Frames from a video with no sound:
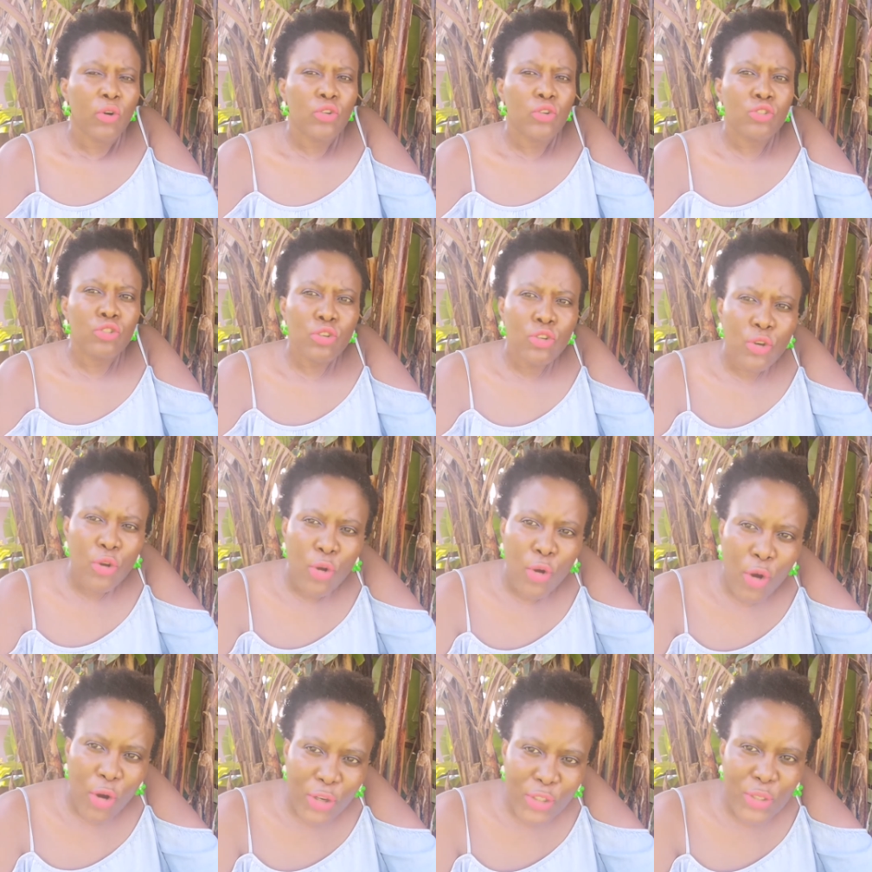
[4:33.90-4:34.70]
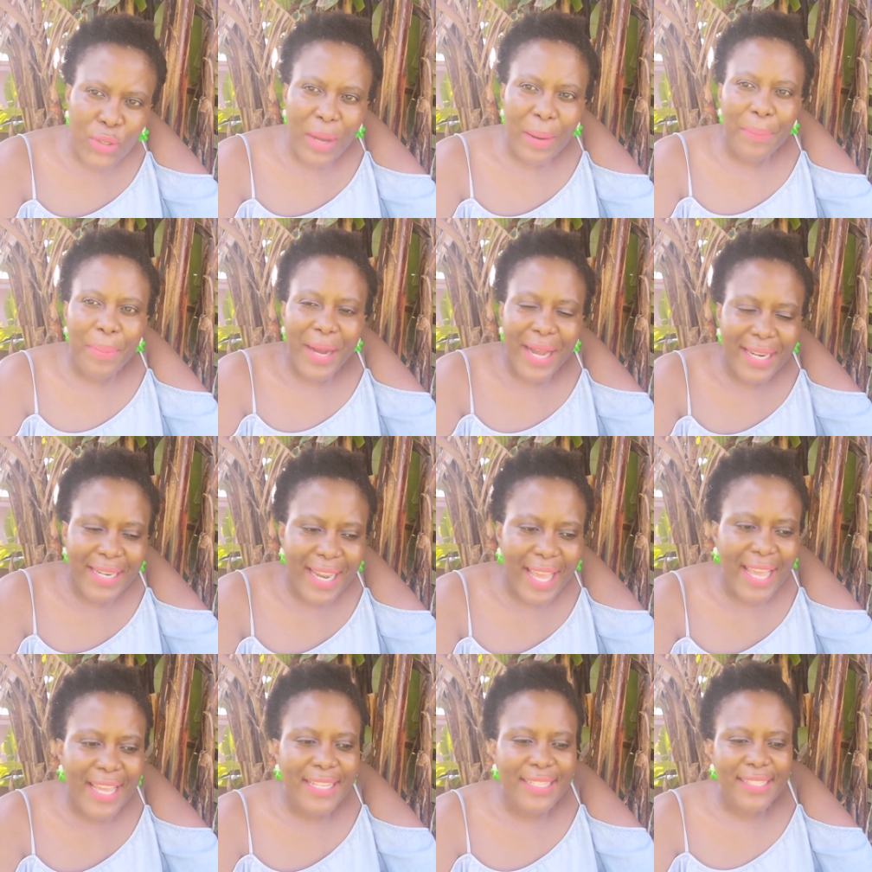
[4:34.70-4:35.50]
do you go to your
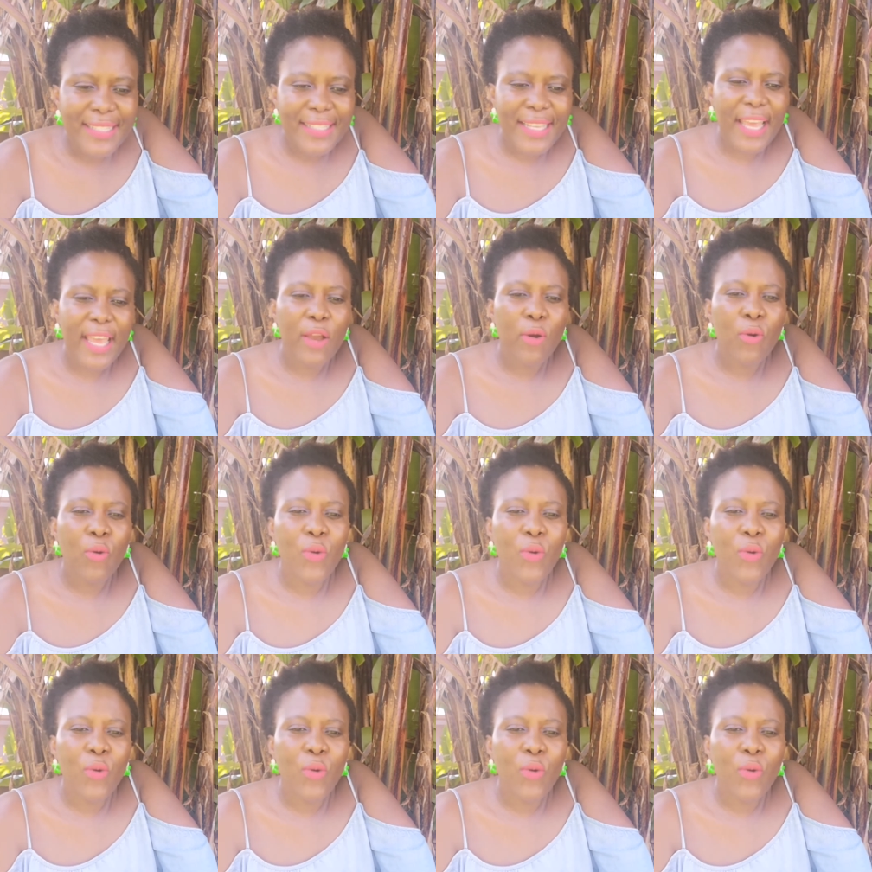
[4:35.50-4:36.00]
partner and say,